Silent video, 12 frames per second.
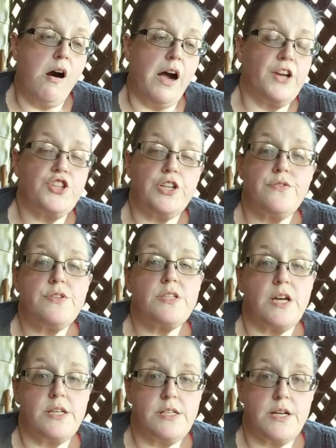I should have
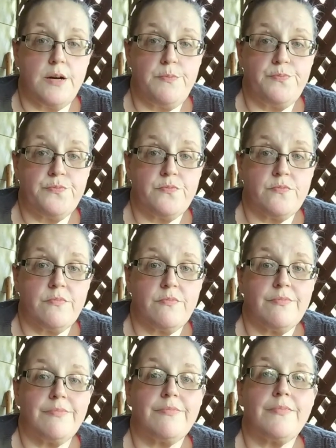sized up.
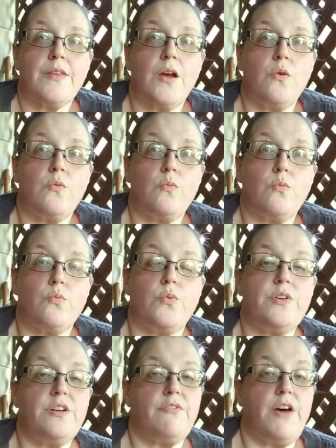
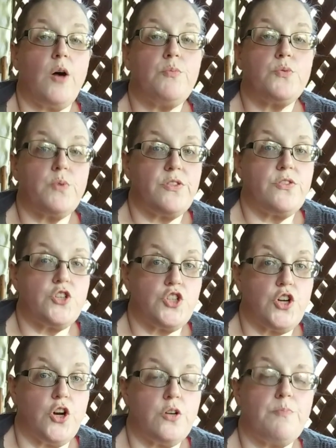Wouldn't have helped with the
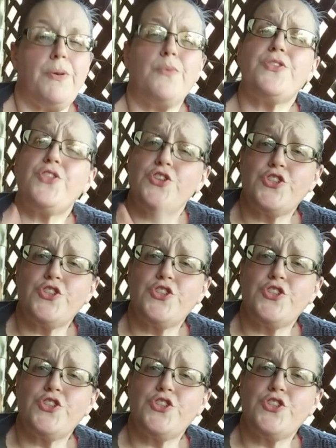shirt, but with the